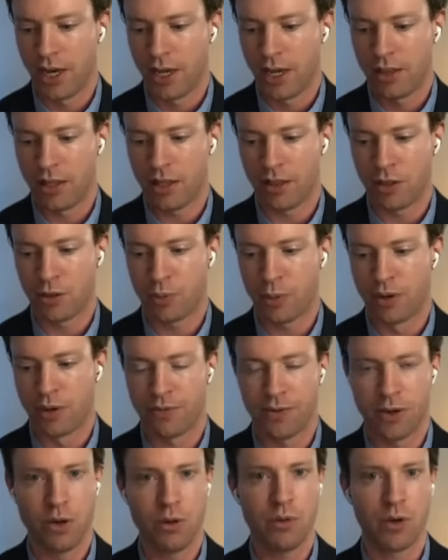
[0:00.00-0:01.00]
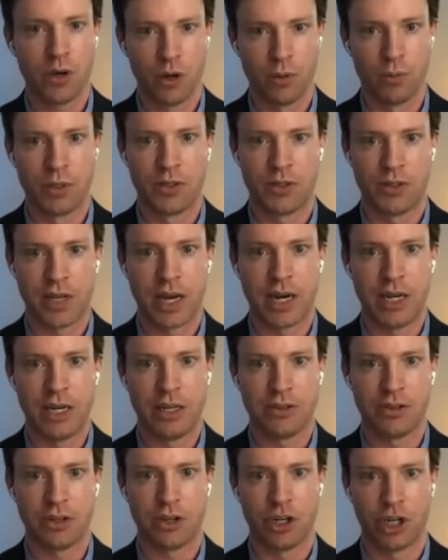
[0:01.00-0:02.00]
been a few human
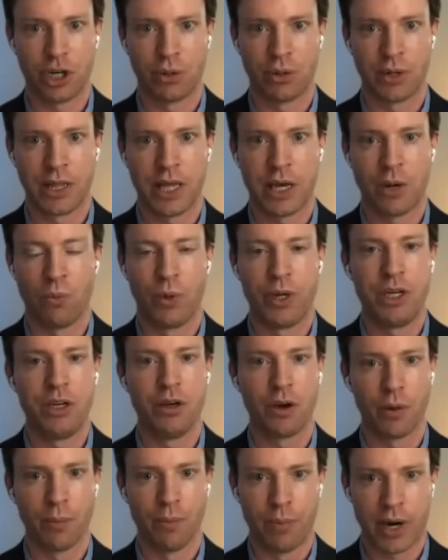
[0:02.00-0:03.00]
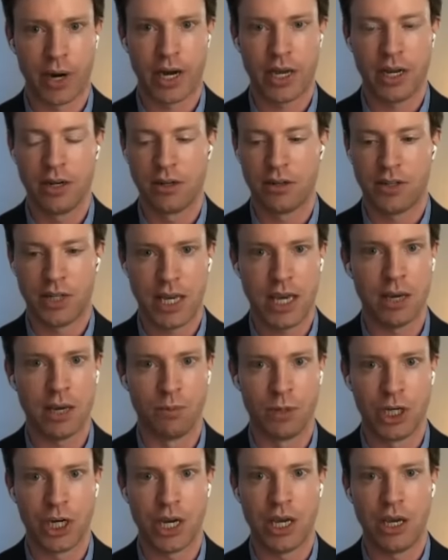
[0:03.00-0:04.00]
studies showing that when you combine
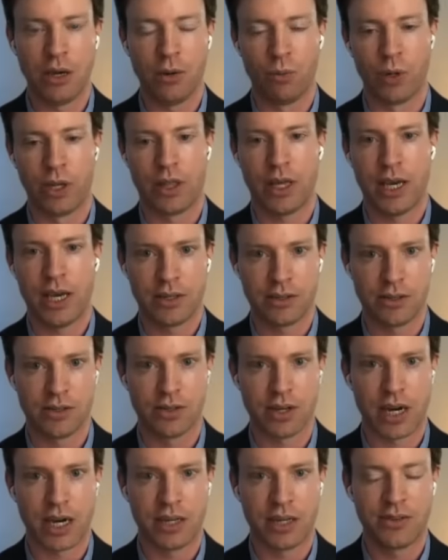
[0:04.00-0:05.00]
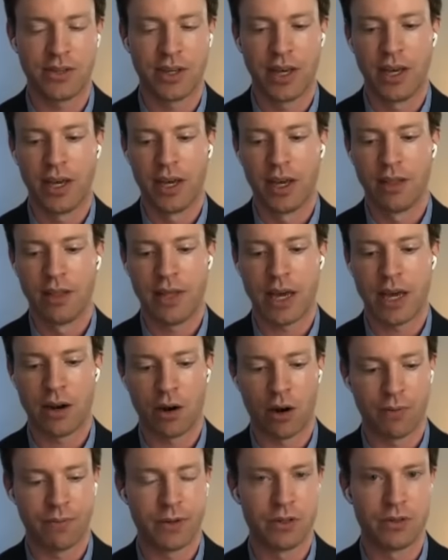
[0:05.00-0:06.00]
TMG with exercise, that
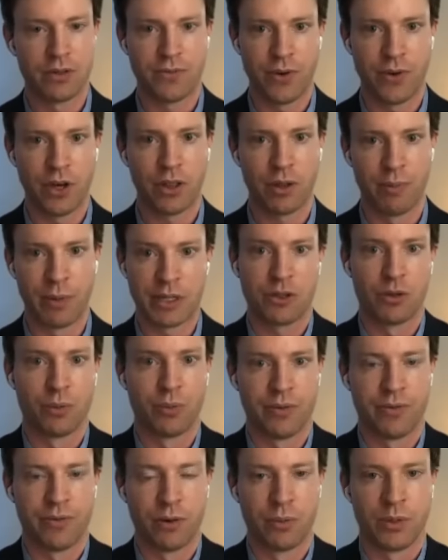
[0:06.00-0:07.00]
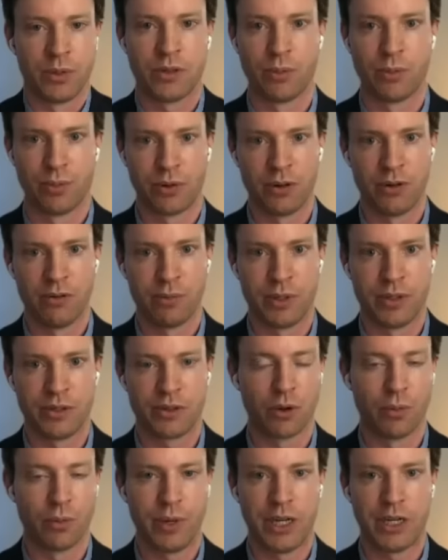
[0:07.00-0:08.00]
offers further muscle performance improvements
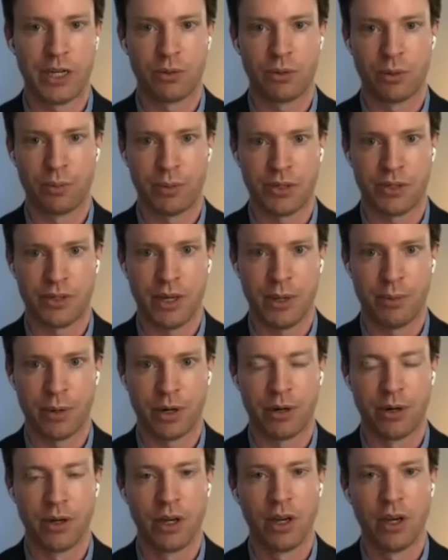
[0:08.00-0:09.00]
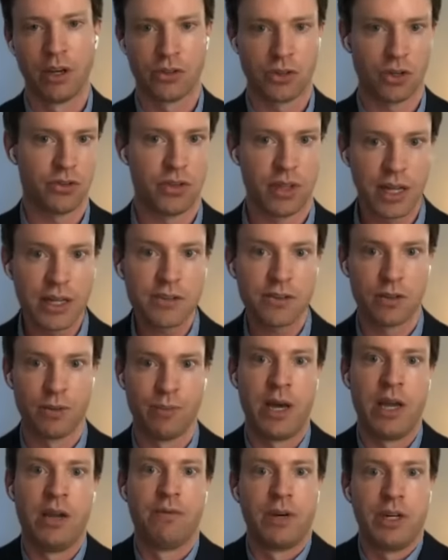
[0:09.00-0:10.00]
compared to a placebo. So that's the
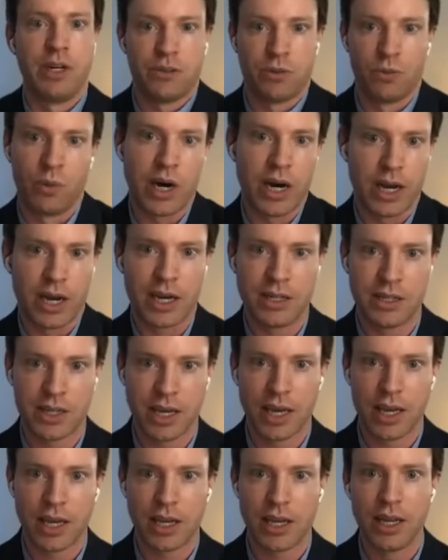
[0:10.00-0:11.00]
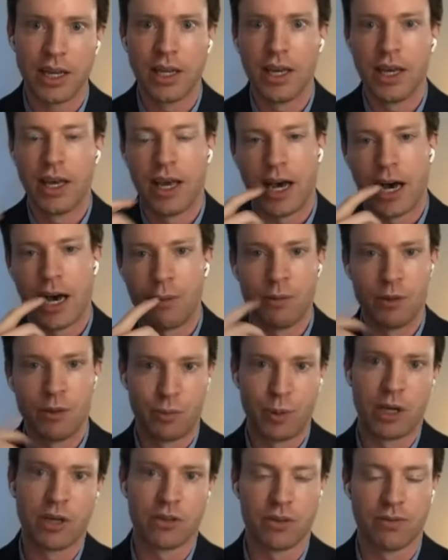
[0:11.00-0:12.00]
main reason why I take it, is
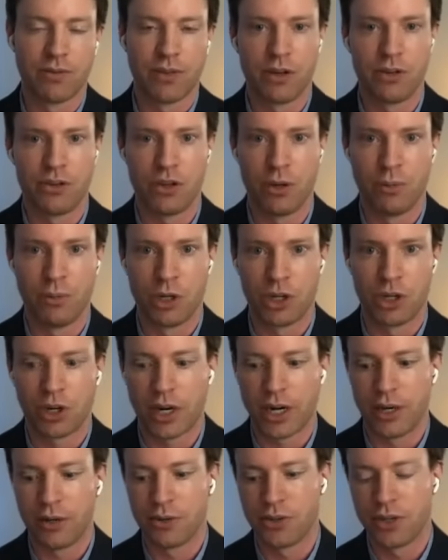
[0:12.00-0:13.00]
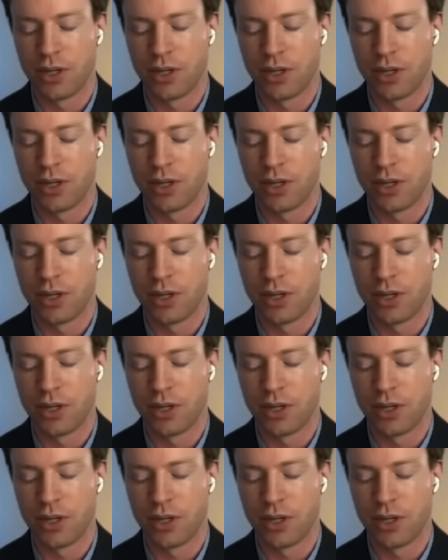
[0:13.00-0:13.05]
because of those human trials.